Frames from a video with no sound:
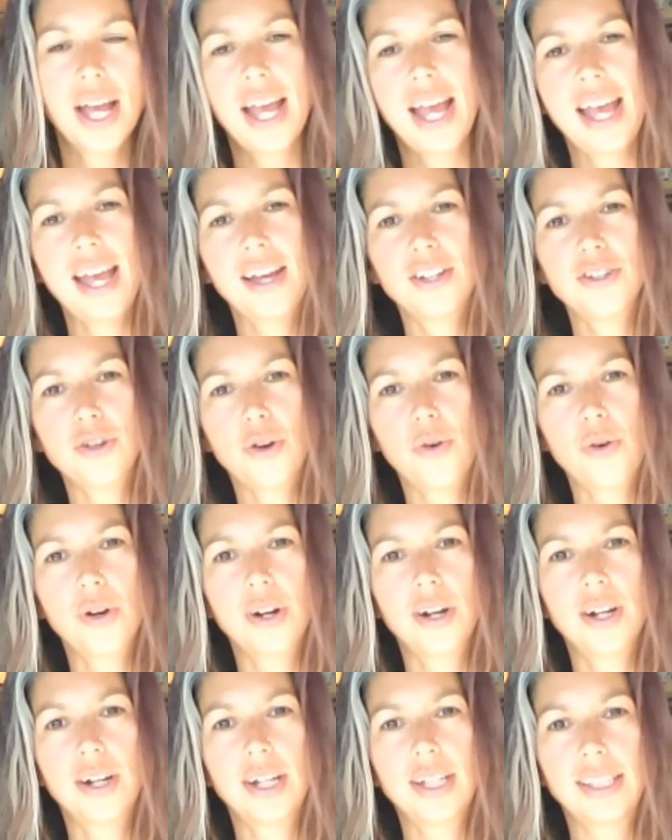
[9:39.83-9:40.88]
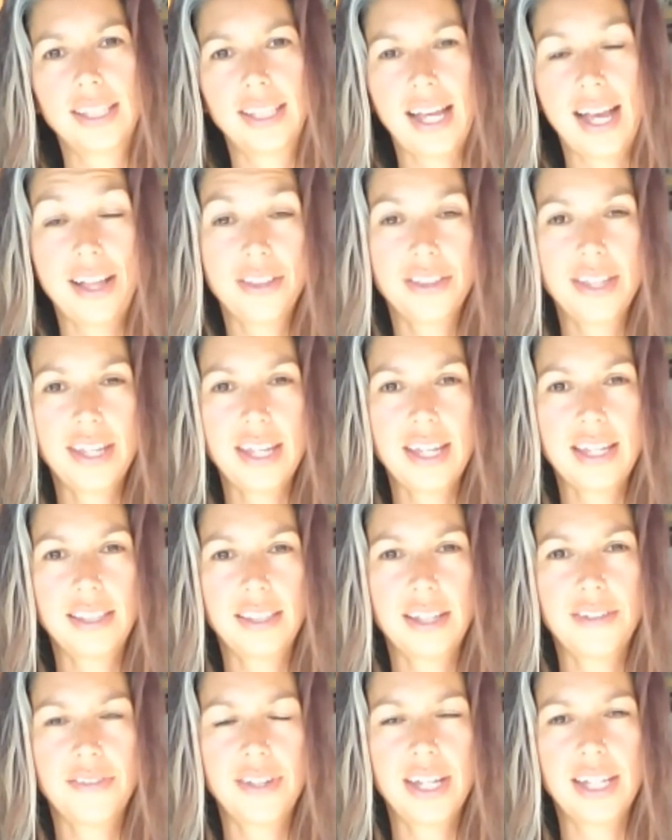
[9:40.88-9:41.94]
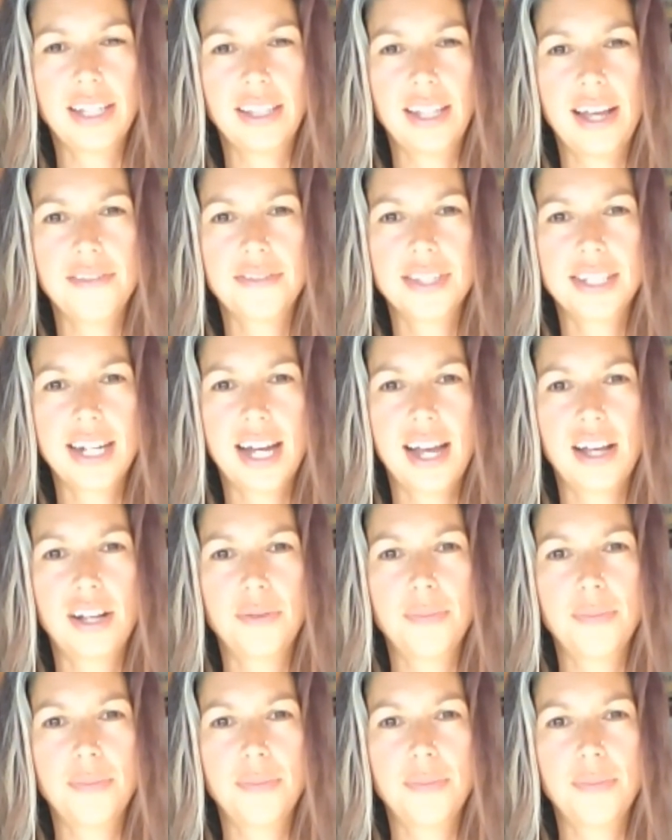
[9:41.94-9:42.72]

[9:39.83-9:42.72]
and or healthy living and lifestyle,